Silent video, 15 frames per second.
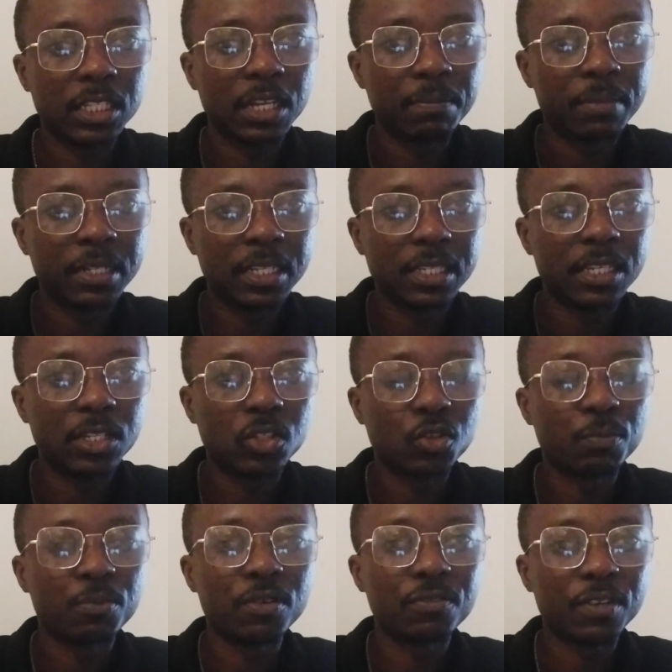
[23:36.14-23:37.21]
the medicine to
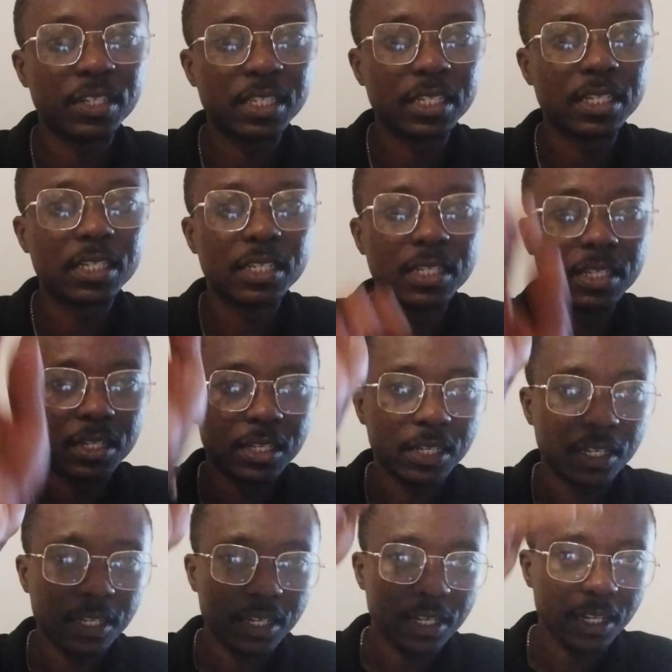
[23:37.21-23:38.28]
poverty,
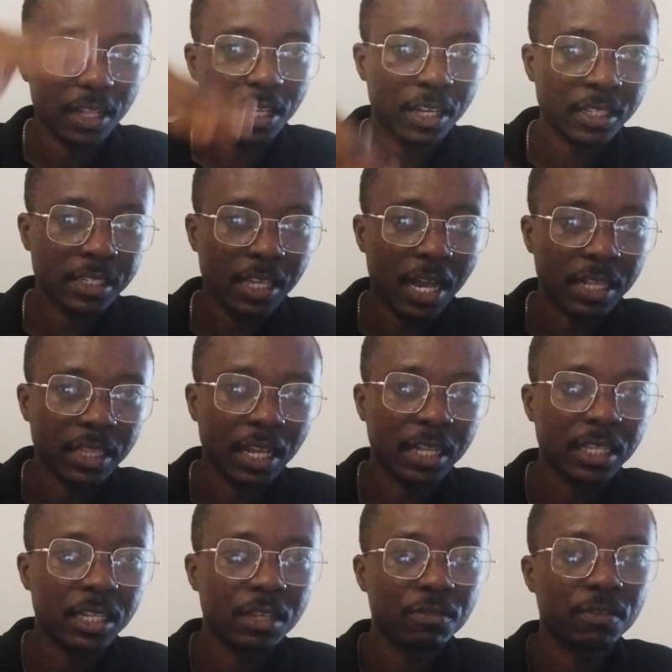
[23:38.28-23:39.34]
unless
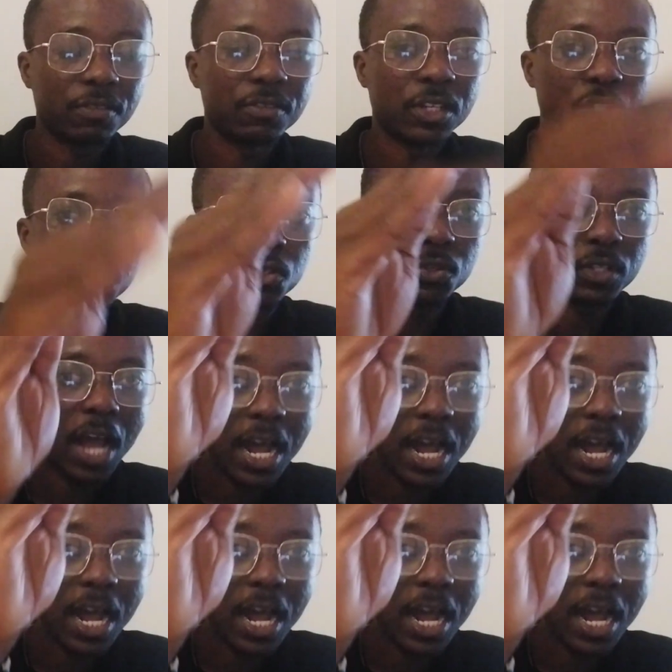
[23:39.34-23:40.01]
underneath of the stone,